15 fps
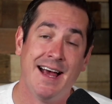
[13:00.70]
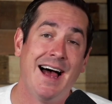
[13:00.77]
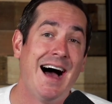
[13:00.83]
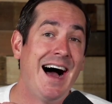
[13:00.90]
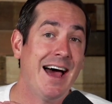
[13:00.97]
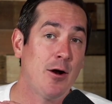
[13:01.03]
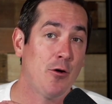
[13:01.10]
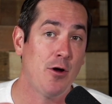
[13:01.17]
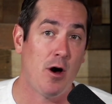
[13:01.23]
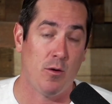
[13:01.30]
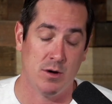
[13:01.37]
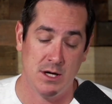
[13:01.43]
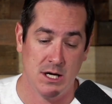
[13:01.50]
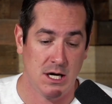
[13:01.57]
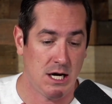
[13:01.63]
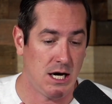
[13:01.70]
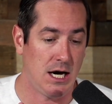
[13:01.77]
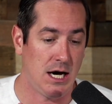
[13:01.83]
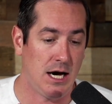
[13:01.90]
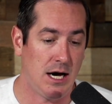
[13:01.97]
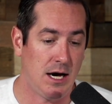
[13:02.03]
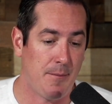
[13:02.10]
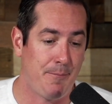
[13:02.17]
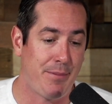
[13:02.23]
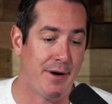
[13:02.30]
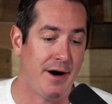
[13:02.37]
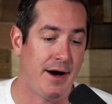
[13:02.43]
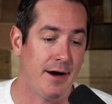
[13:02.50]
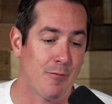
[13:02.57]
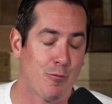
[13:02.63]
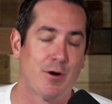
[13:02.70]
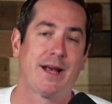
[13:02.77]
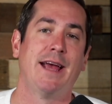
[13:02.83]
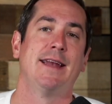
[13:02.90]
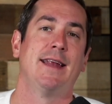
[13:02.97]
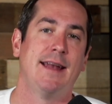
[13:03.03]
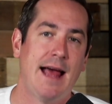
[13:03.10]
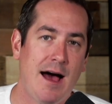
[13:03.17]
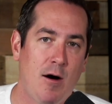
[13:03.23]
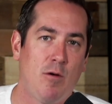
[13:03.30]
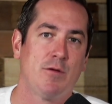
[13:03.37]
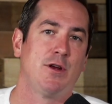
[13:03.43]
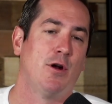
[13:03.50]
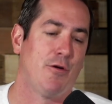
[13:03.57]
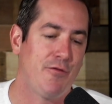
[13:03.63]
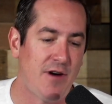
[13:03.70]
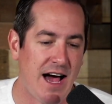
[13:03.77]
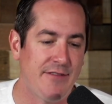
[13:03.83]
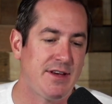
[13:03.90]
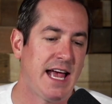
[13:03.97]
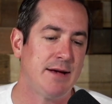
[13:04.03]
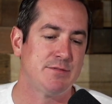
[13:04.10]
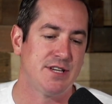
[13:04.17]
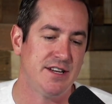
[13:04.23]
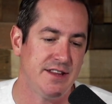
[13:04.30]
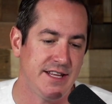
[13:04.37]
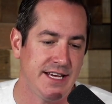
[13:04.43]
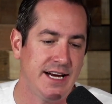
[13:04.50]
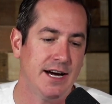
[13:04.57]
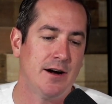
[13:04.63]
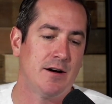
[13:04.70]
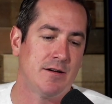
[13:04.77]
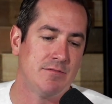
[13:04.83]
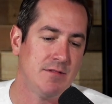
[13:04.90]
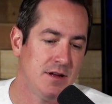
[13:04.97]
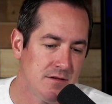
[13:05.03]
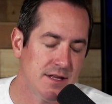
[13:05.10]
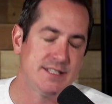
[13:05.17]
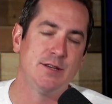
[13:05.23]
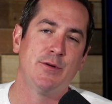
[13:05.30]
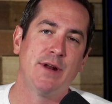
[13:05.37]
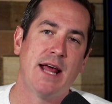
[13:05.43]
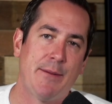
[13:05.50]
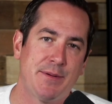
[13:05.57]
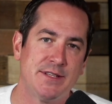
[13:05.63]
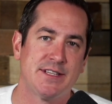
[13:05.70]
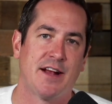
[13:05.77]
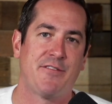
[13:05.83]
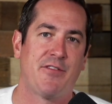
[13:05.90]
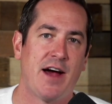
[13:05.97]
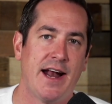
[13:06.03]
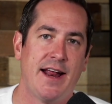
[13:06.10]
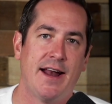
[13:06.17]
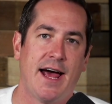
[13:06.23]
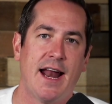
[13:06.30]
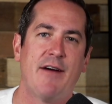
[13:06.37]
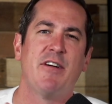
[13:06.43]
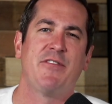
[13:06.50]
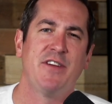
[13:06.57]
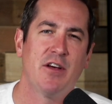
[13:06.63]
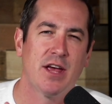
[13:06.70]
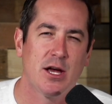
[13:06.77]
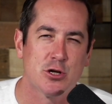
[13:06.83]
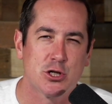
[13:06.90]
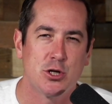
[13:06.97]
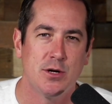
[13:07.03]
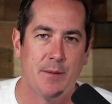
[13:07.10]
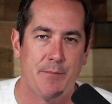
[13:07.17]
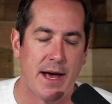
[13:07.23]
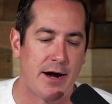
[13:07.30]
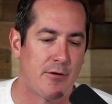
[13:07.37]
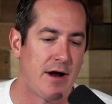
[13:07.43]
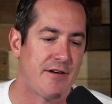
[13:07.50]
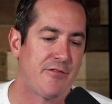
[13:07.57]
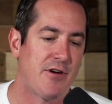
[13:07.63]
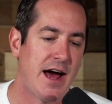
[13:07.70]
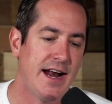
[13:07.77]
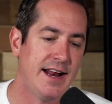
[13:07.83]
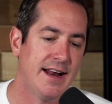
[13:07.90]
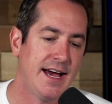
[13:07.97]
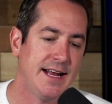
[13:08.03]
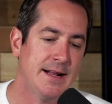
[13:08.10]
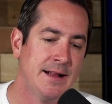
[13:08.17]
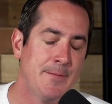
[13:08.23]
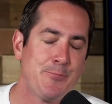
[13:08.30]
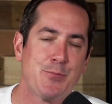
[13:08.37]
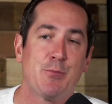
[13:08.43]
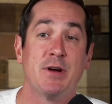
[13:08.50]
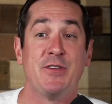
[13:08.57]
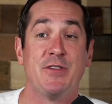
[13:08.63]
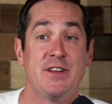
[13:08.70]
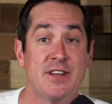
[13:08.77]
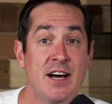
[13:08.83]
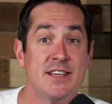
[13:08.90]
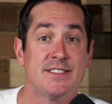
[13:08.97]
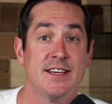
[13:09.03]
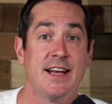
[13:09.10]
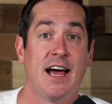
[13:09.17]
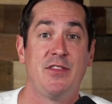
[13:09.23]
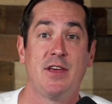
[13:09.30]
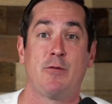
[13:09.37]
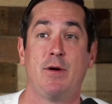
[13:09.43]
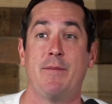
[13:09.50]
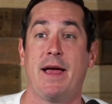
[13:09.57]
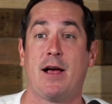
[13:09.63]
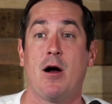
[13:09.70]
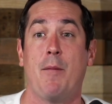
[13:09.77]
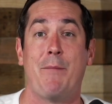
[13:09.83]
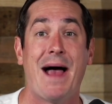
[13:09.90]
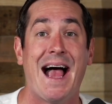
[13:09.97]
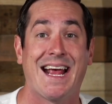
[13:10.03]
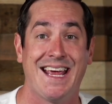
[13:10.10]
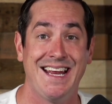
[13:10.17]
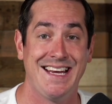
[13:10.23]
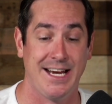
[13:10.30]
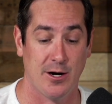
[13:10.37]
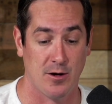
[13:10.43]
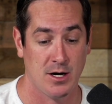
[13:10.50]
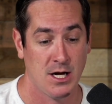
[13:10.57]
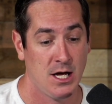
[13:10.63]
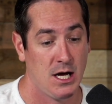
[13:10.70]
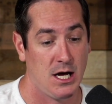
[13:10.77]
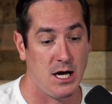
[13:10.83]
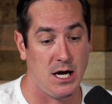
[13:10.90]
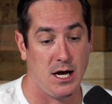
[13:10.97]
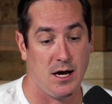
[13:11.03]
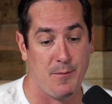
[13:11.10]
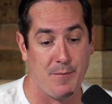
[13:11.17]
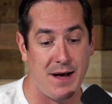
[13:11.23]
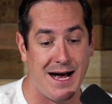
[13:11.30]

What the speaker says: I don't know. But we're getting to now, 5 games into the year. Let's see what happens on Friday night. I have a feeling he'll shoot it better on Friday night. But if he doesn't, I think we may come back in here on